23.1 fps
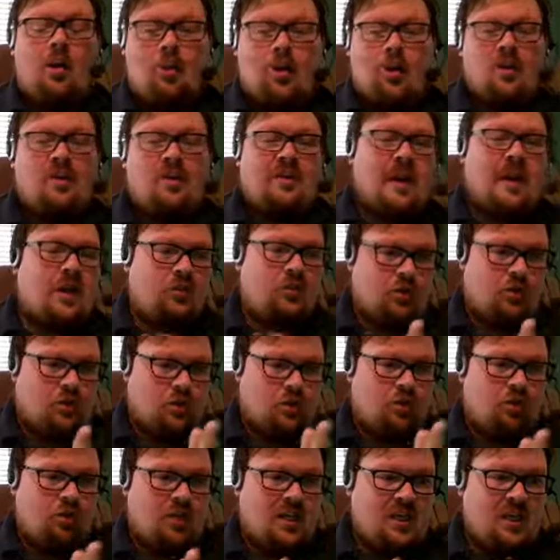work of actually
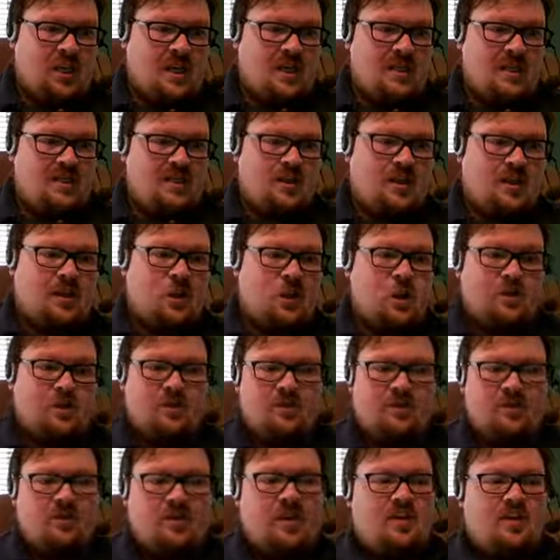creating the
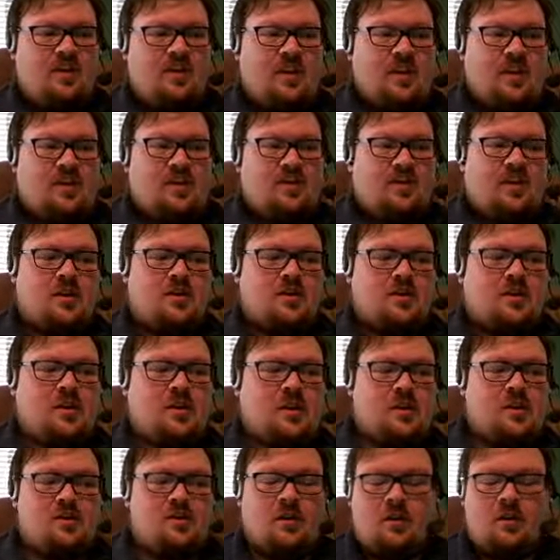OpenVPN server
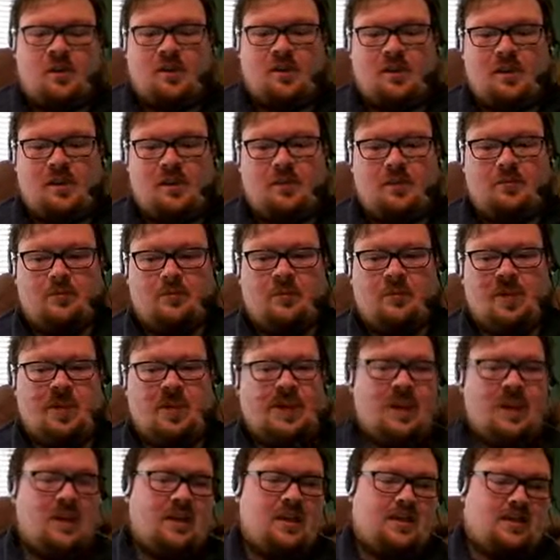is already done,
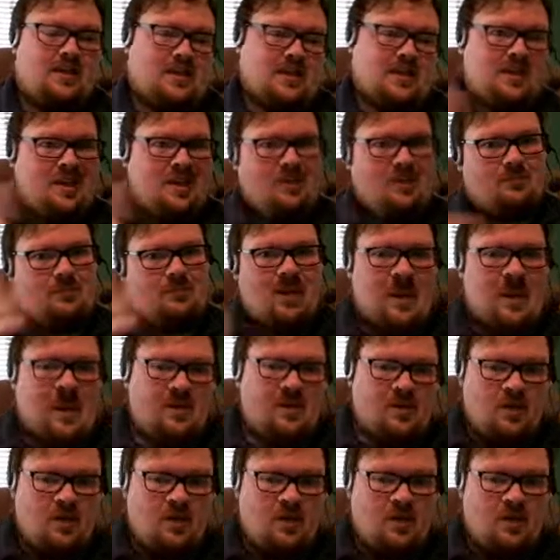and the kind of